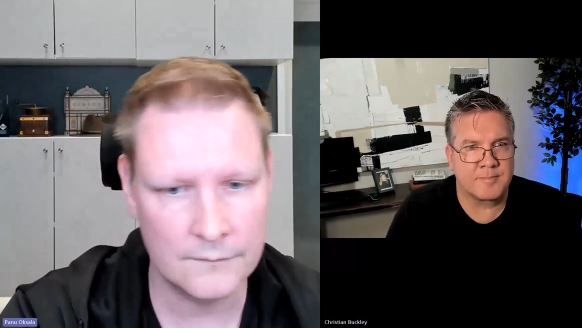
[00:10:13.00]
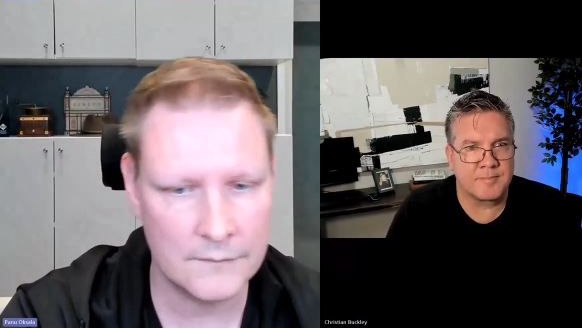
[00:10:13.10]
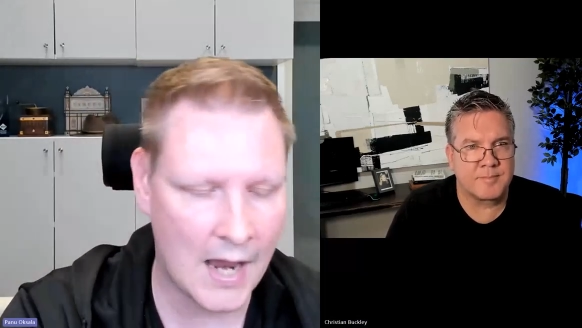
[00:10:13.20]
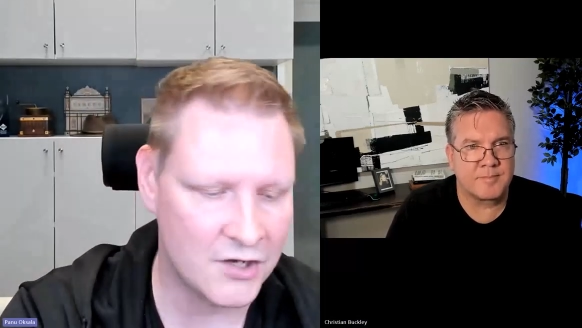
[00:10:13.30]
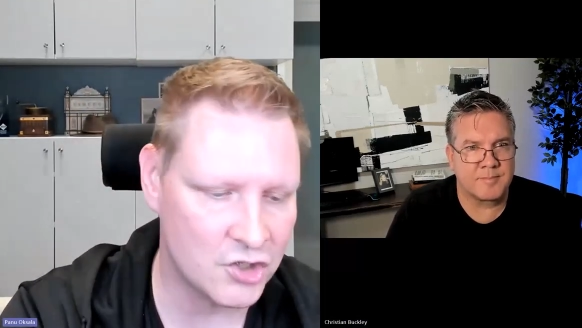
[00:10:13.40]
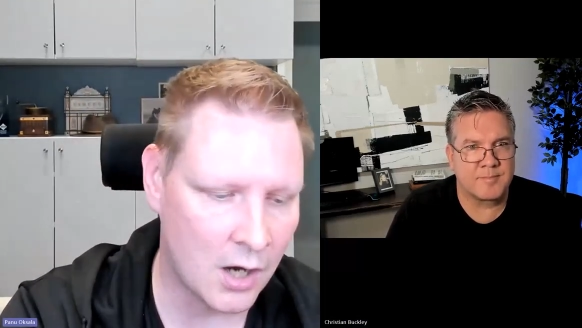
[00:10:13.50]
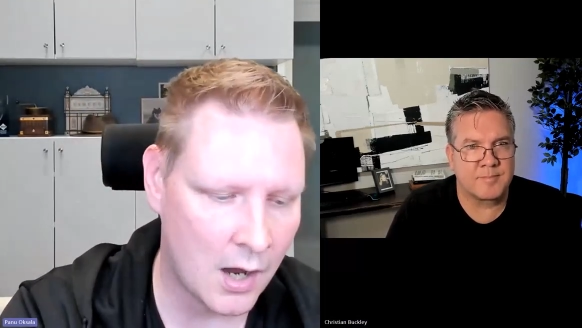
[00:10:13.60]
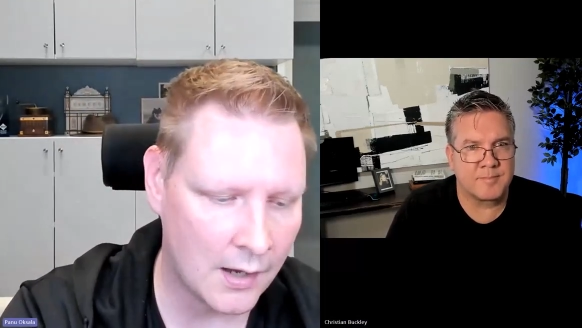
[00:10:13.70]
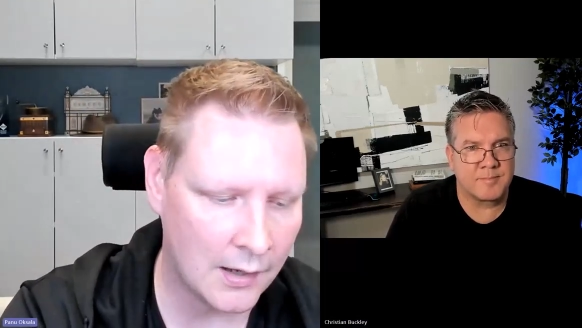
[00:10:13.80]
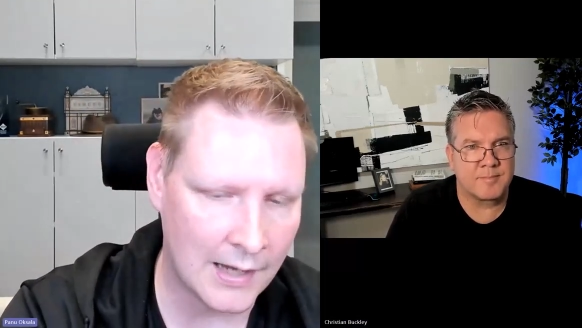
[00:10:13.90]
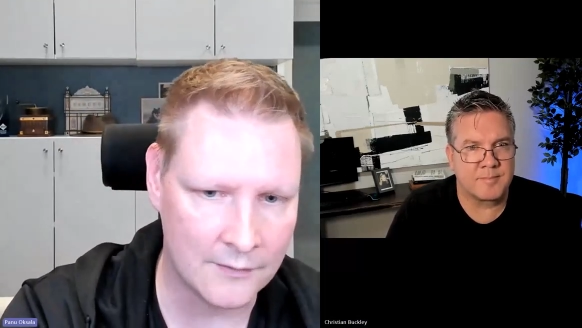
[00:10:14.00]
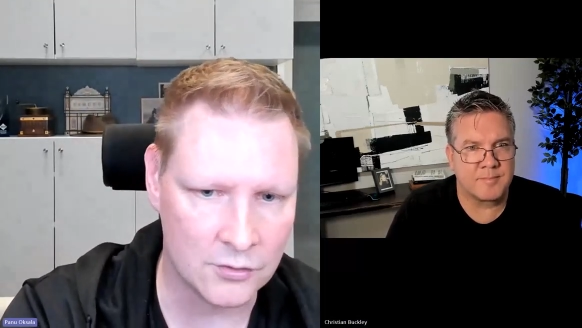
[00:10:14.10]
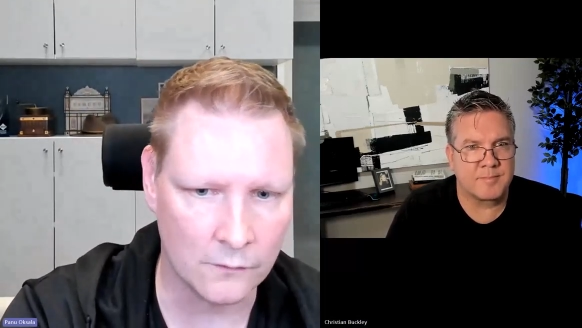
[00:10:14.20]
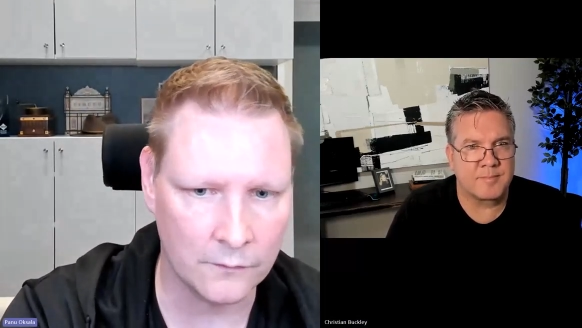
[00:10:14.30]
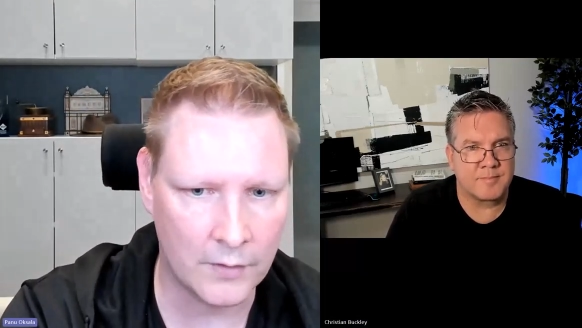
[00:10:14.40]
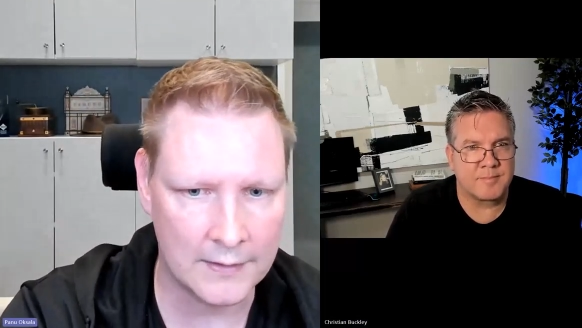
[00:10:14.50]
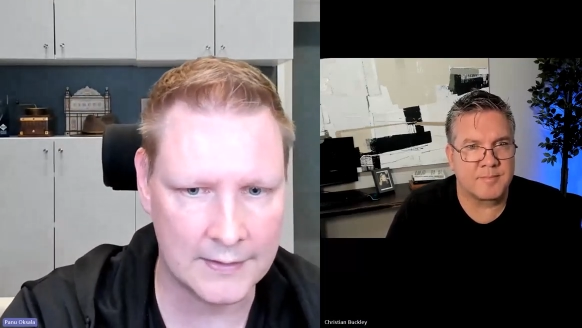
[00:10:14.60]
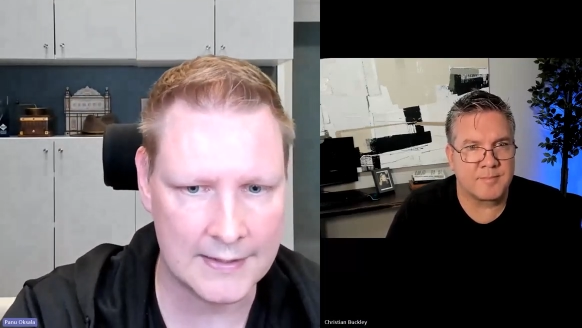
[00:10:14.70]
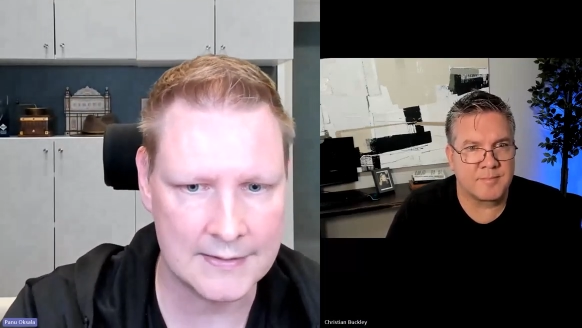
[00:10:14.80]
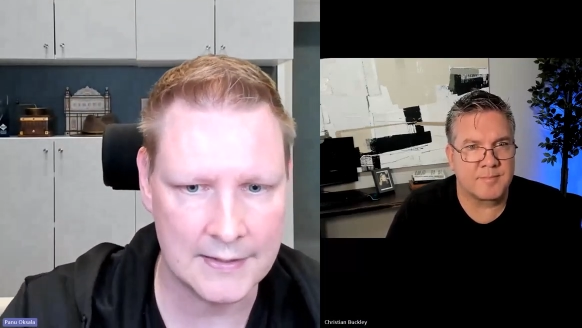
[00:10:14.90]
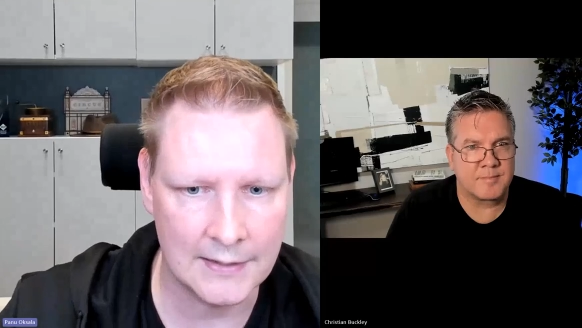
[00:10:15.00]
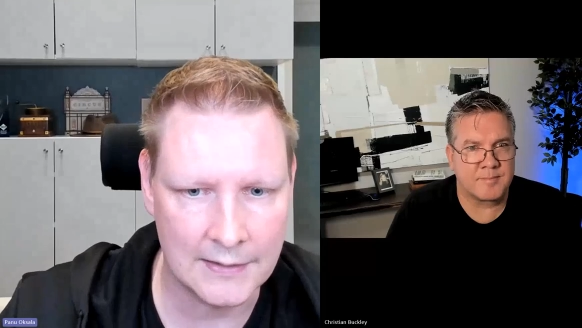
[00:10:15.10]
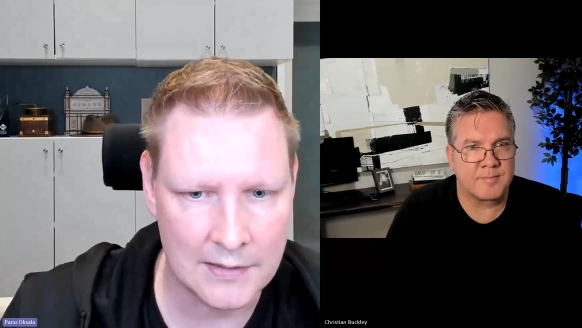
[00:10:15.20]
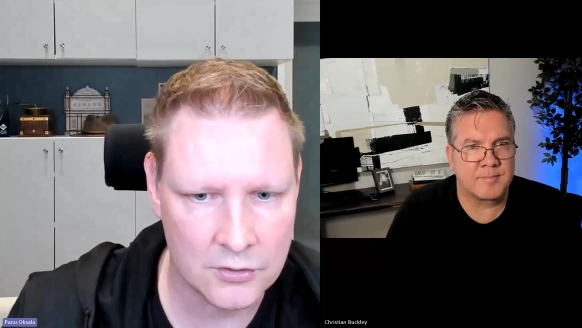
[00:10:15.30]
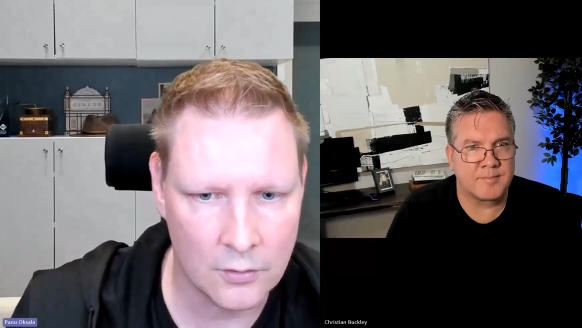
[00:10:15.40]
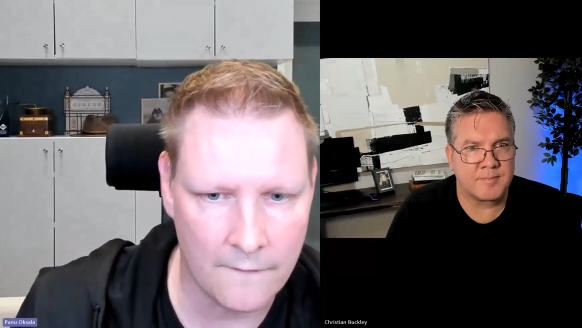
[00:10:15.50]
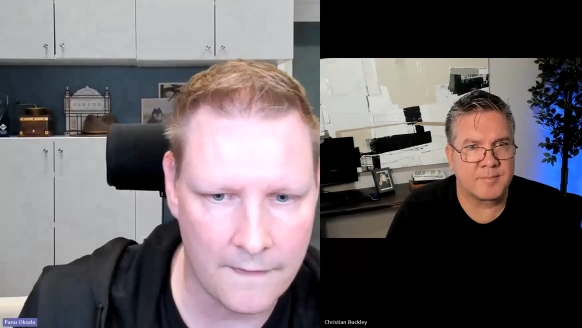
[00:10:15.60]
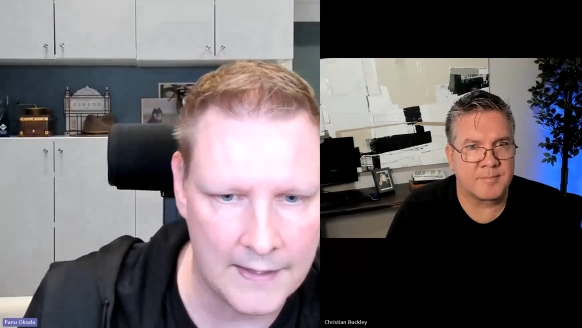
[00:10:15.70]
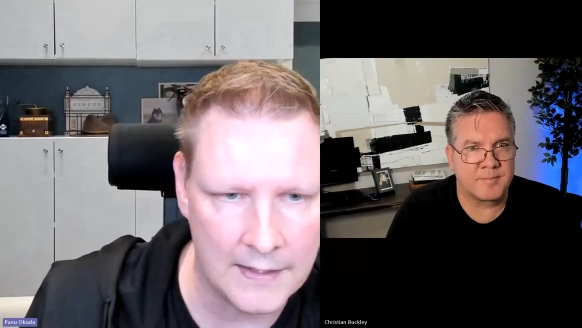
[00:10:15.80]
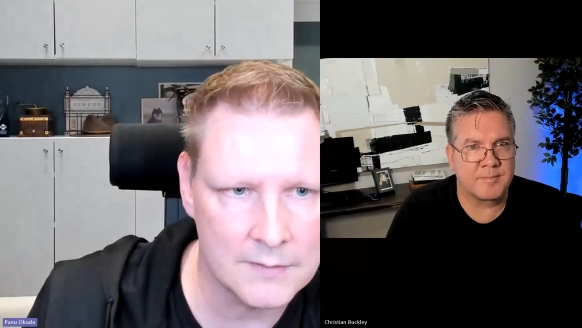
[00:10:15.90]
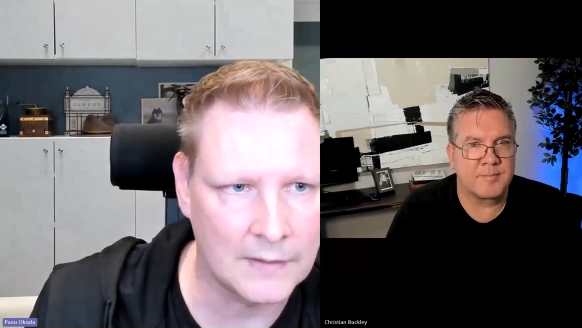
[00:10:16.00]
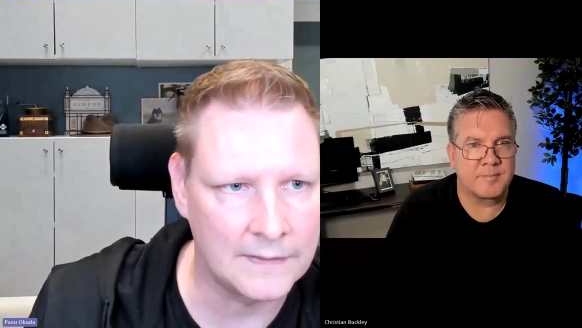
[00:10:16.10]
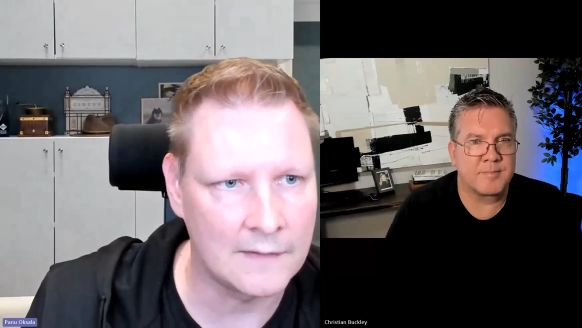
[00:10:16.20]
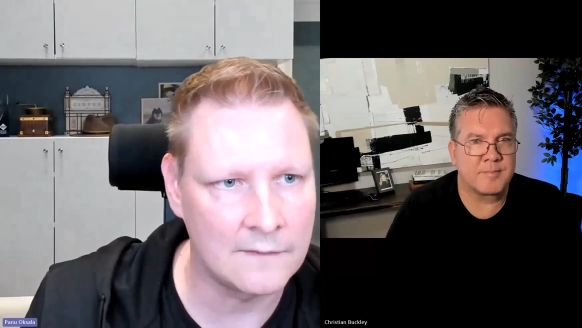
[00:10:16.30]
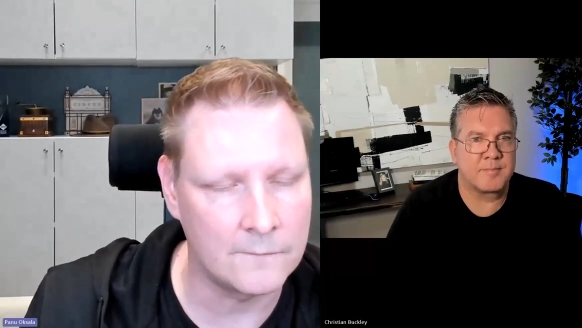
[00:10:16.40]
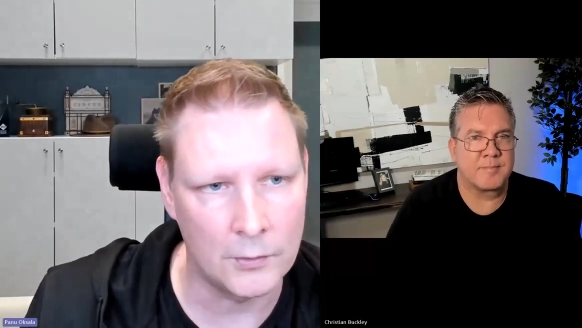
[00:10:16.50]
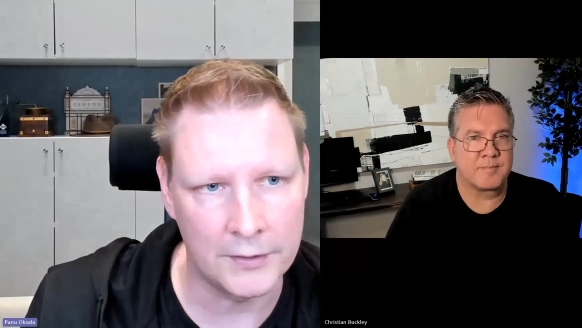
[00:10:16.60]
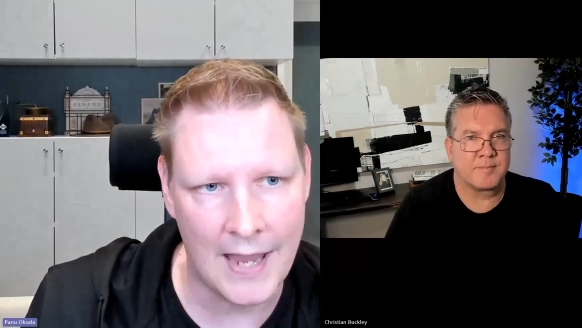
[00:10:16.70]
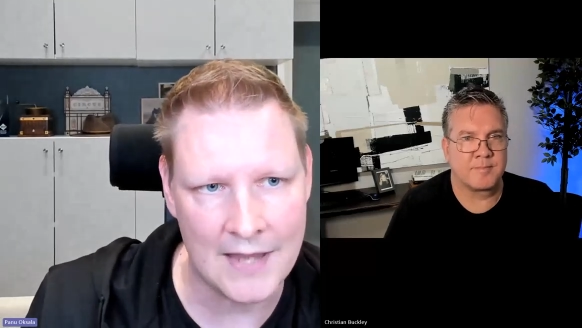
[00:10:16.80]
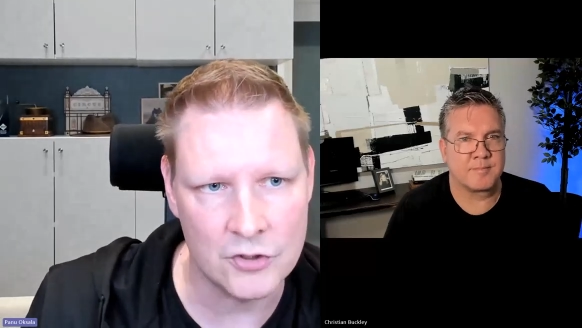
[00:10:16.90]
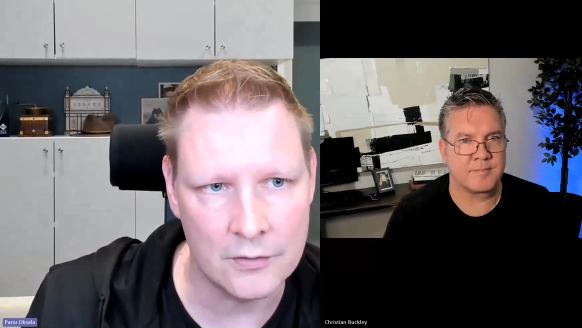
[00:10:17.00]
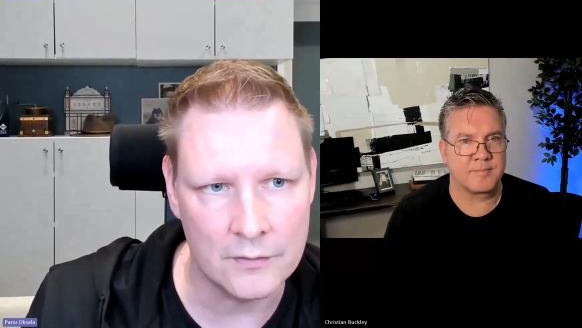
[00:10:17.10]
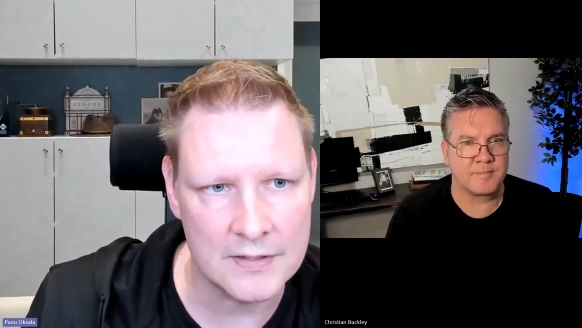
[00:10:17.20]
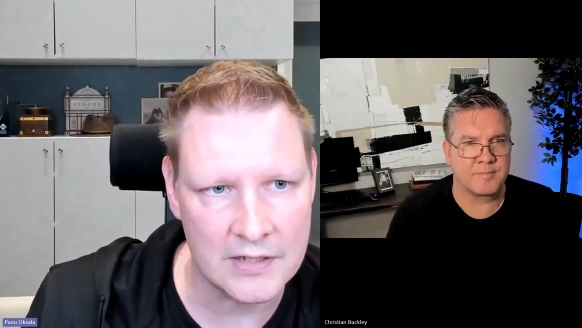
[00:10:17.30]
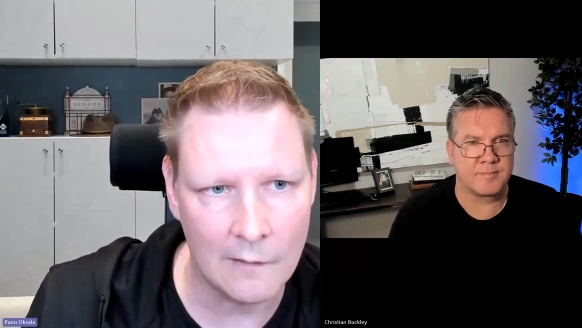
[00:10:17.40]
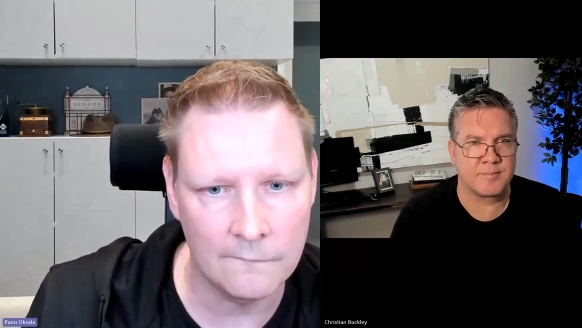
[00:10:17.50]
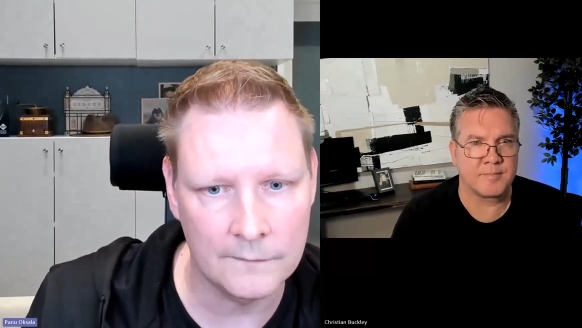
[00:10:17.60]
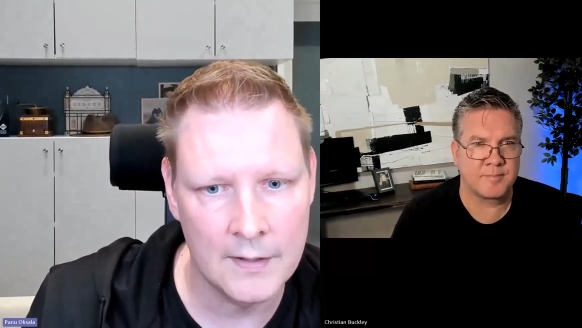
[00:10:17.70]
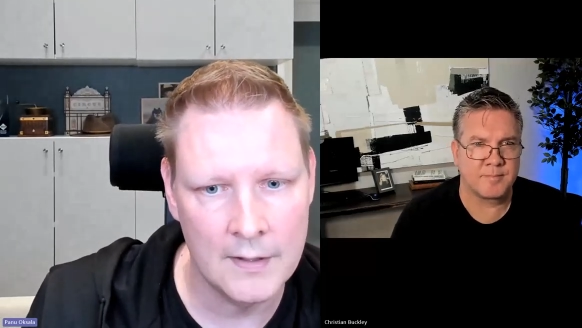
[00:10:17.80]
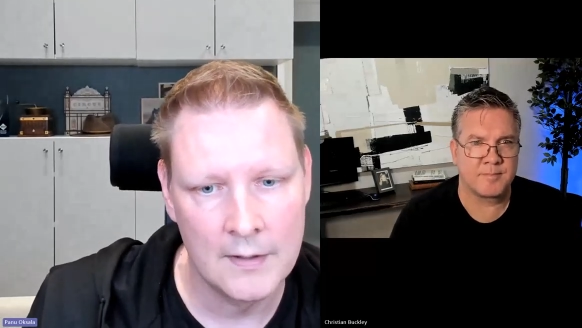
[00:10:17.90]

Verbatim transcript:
Speaker 1: um, Agile and software testing and that sort of things, but not for the Azure itself.